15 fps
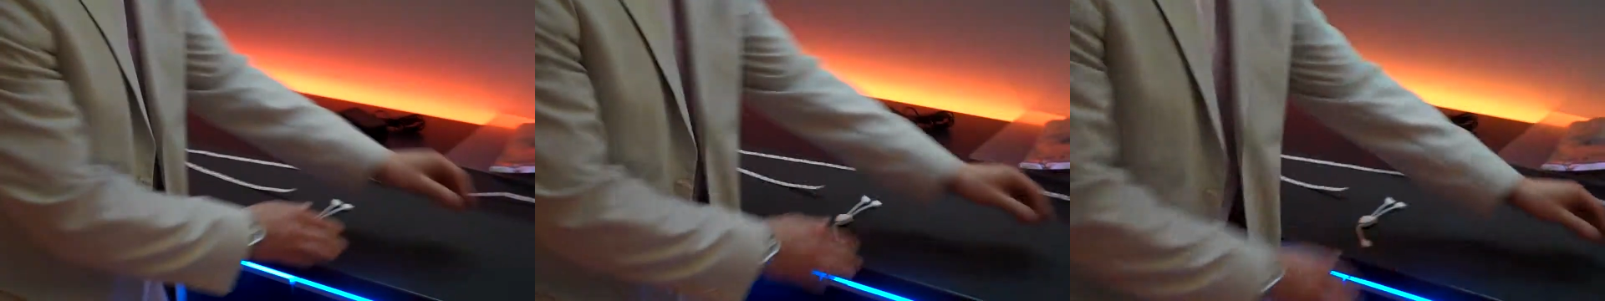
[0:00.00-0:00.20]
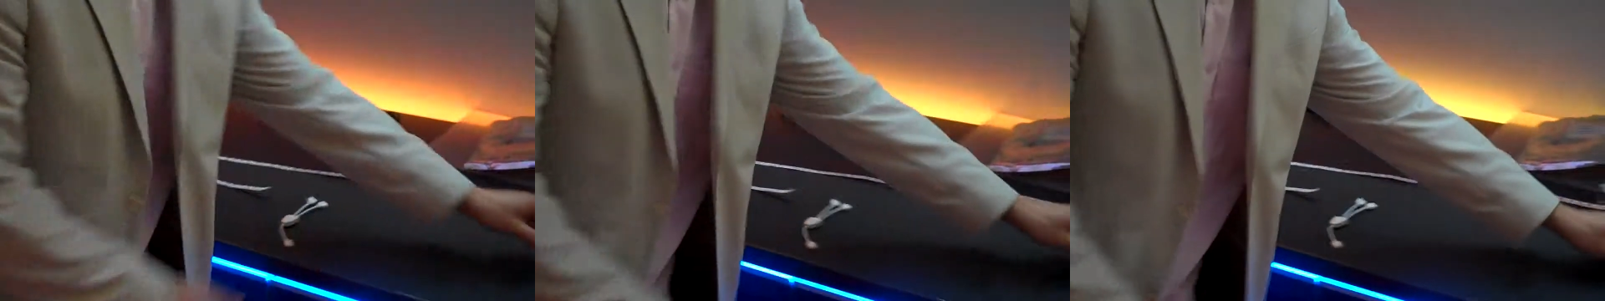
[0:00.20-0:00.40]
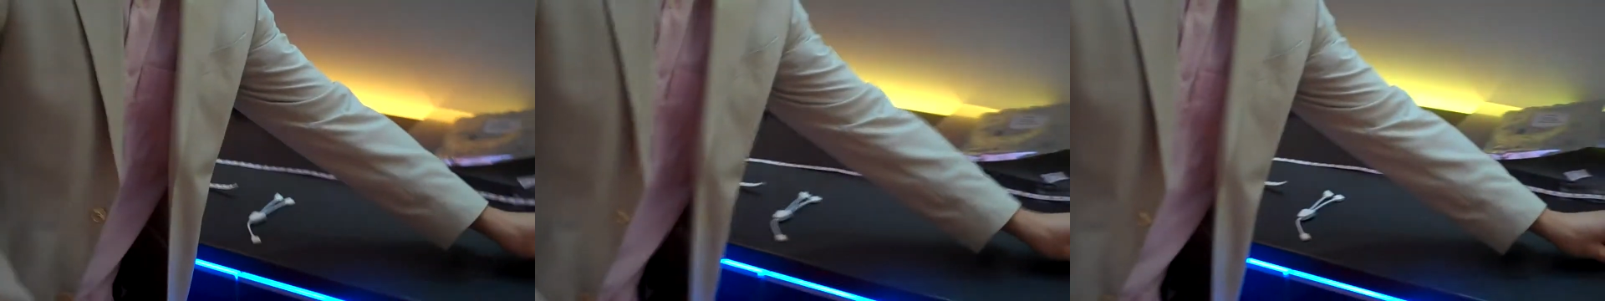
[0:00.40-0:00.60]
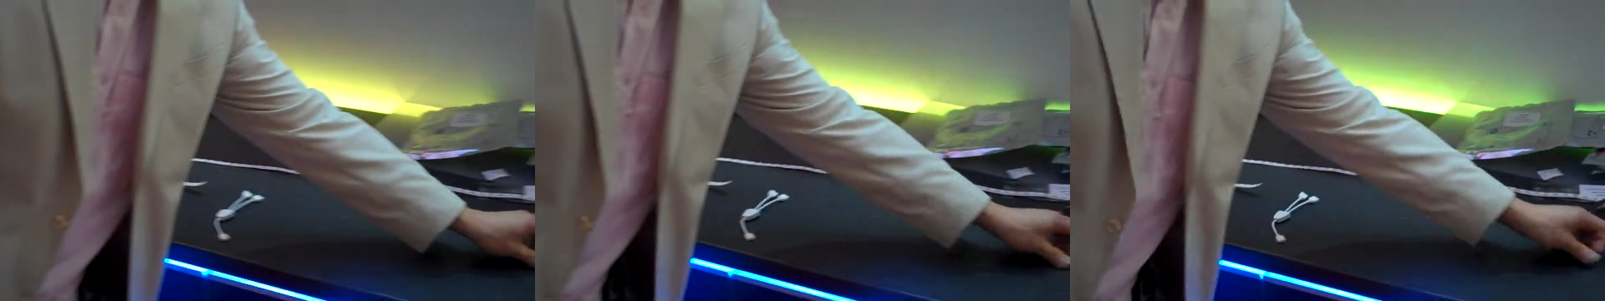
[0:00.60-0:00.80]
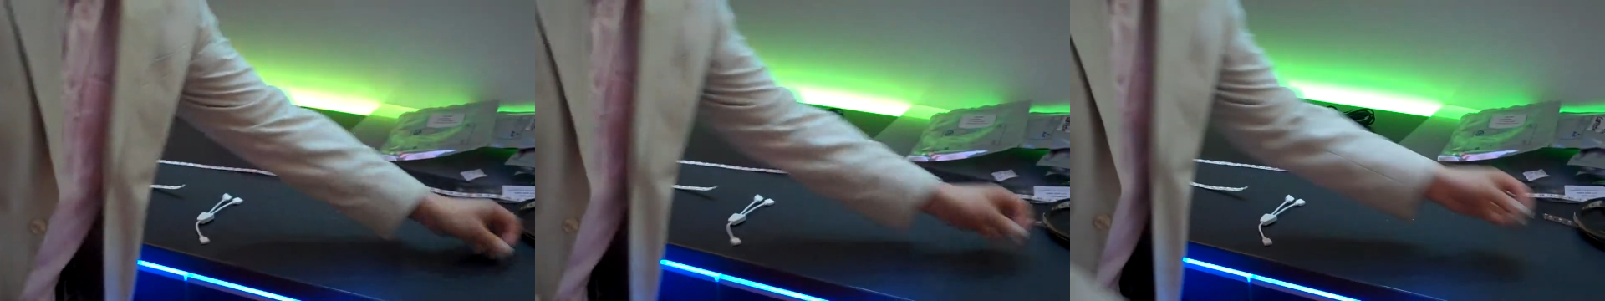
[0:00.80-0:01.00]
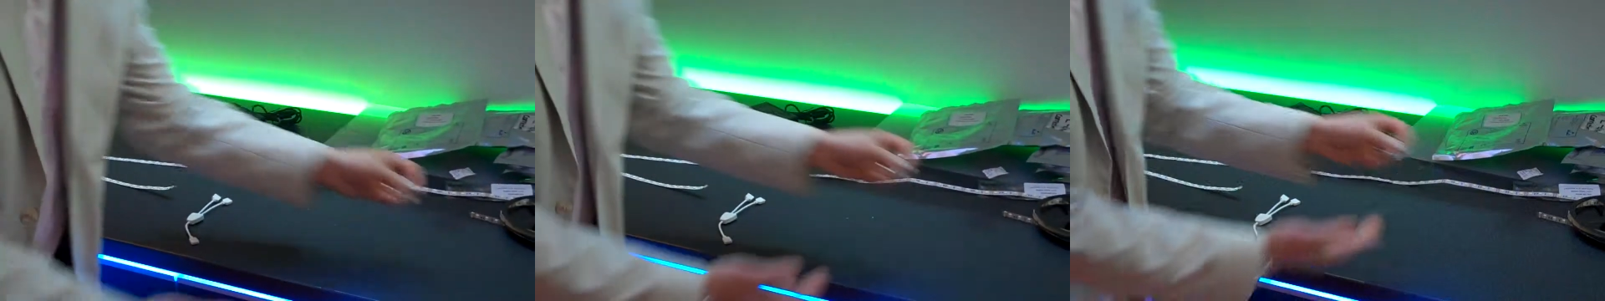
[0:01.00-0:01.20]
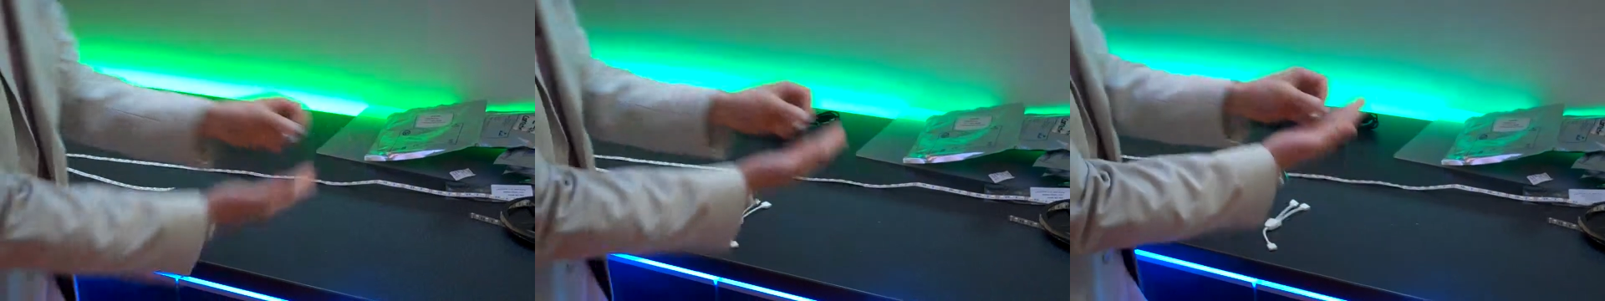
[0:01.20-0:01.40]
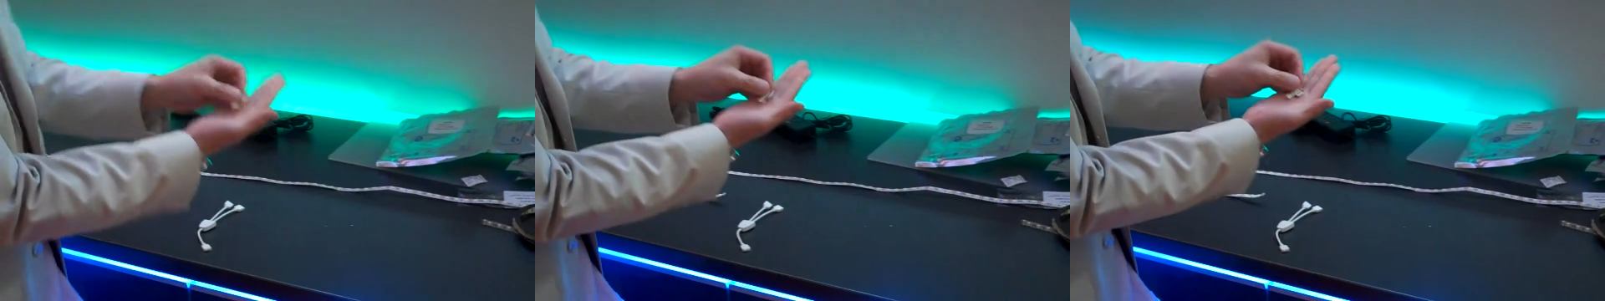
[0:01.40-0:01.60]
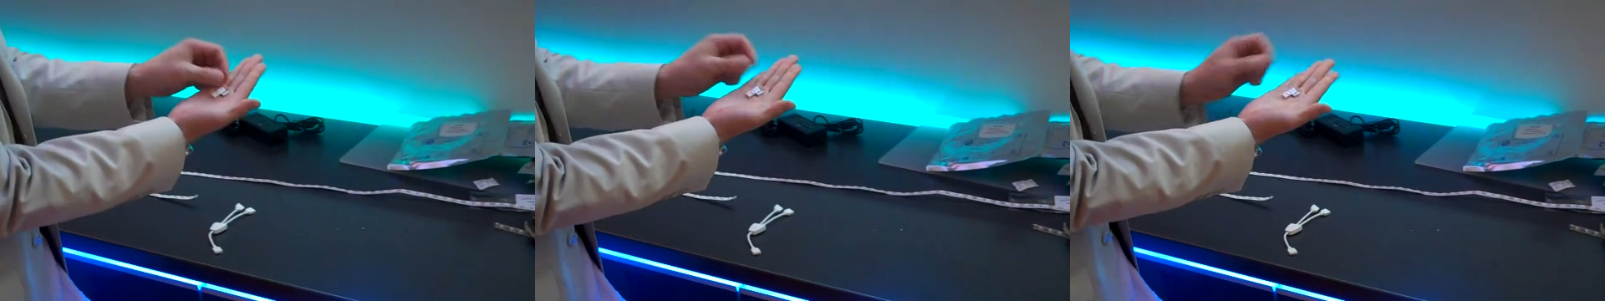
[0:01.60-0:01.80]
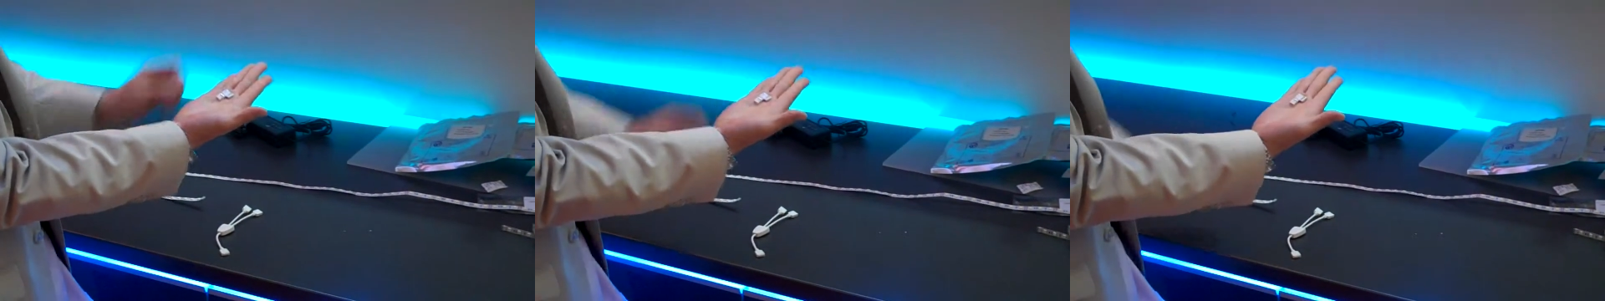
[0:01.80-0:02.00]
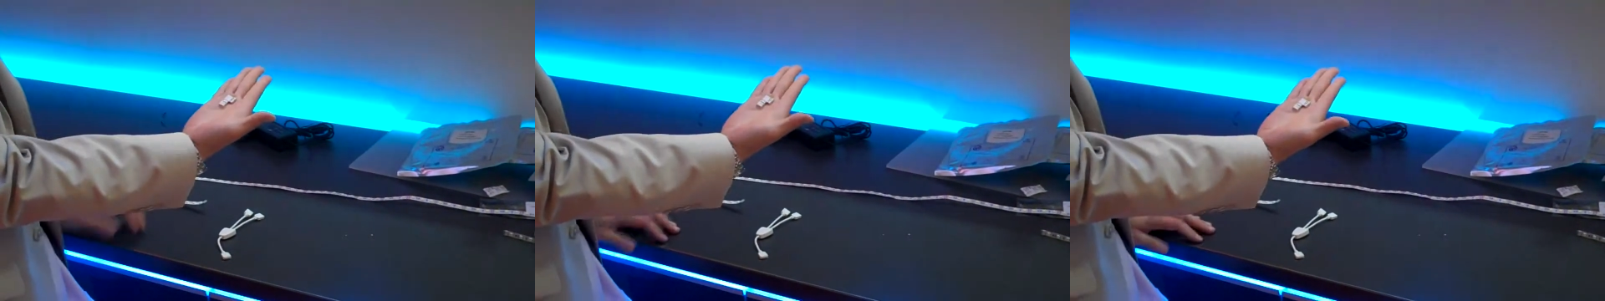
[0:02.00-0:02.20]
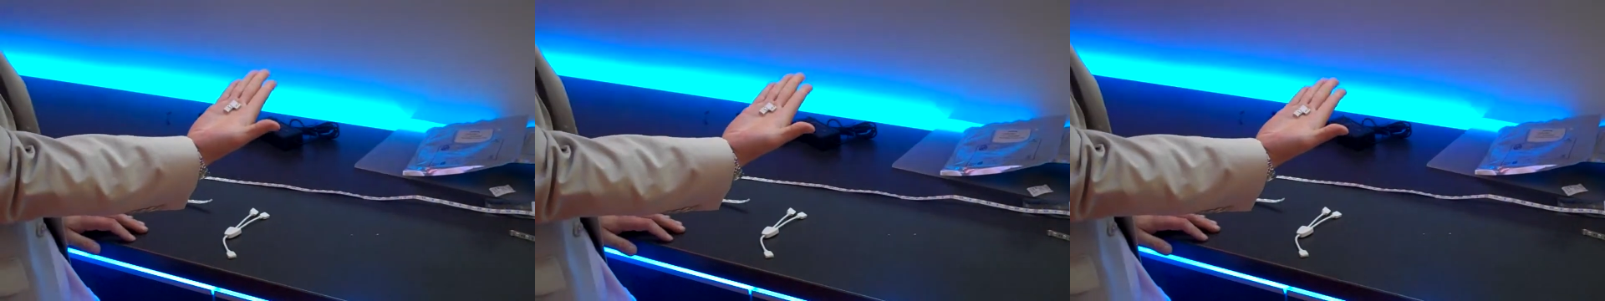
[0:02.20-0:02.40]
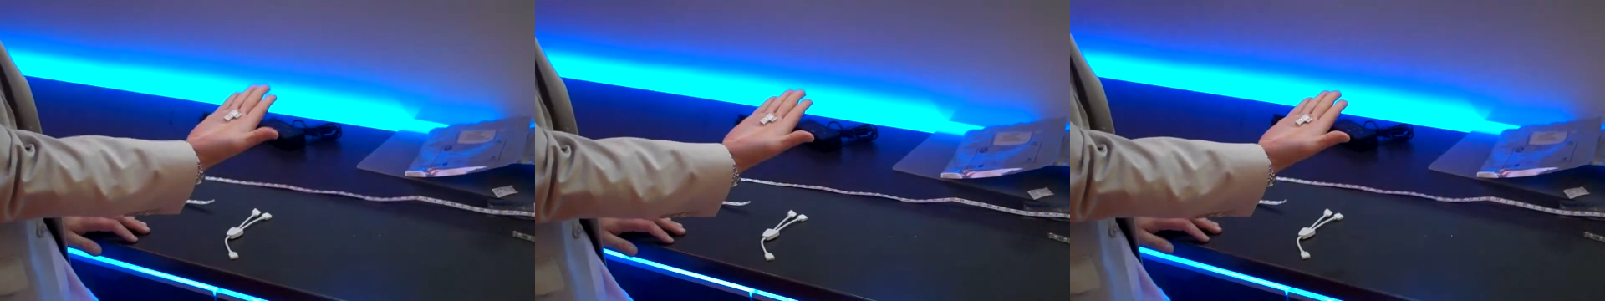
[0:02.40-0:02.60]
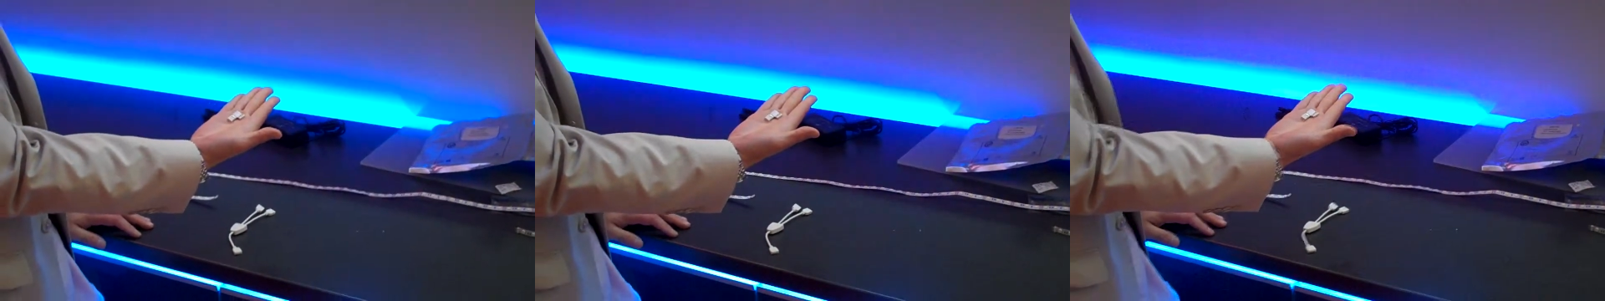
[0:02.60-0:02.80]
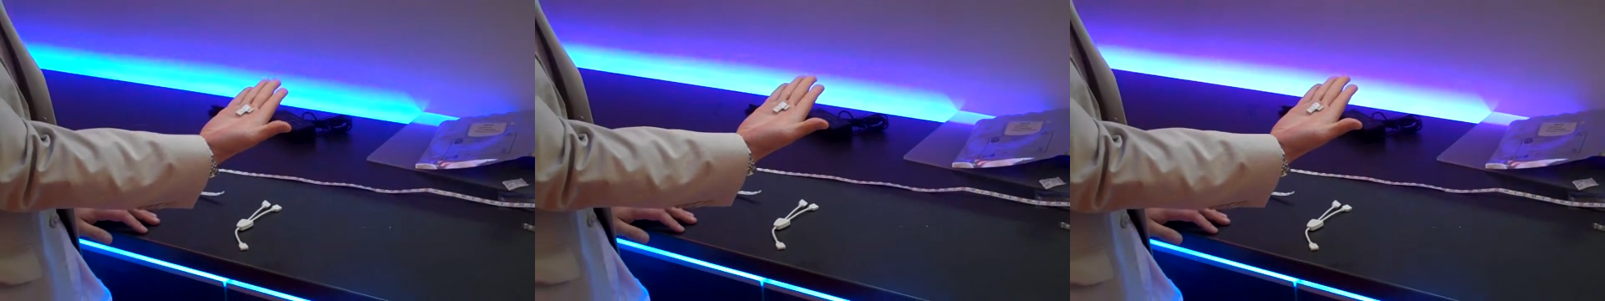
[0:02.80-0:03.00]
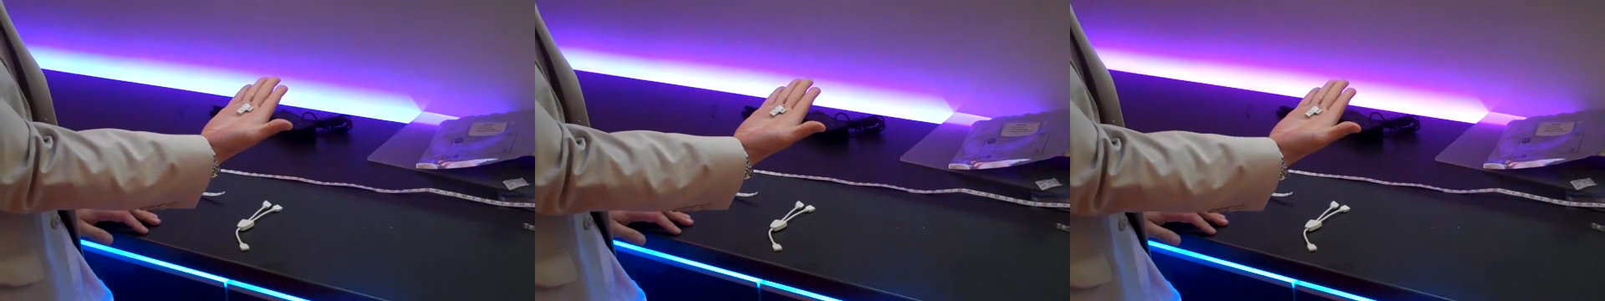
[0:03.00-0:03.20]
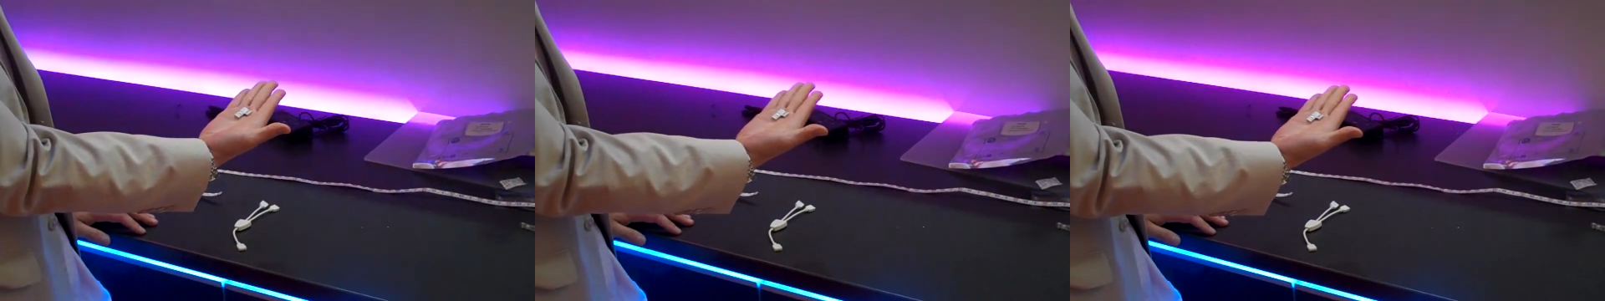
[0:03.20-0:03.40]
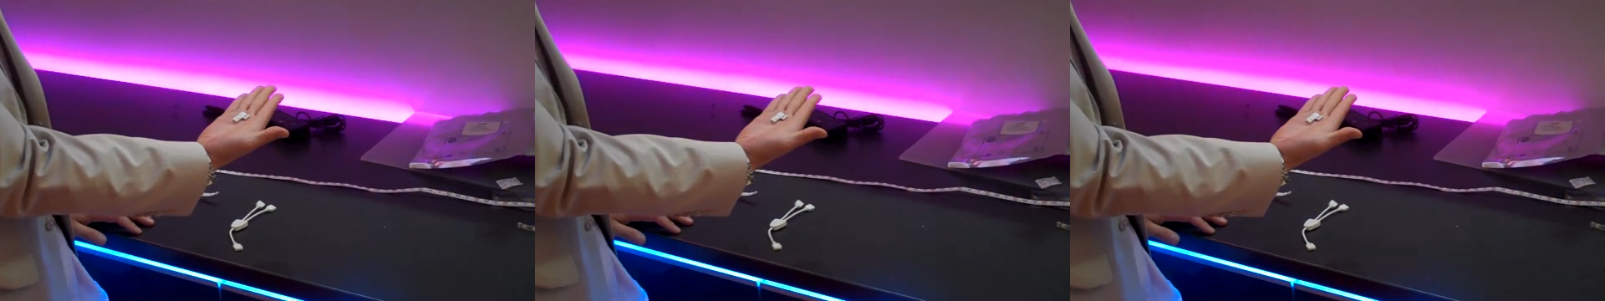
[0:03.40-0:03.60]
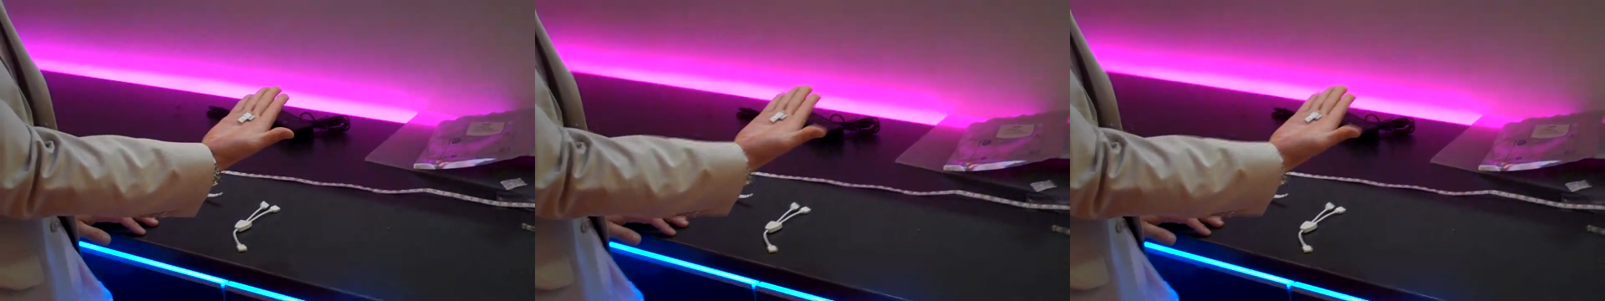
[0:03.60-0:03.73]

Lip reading: Nobody's mouth can be seen.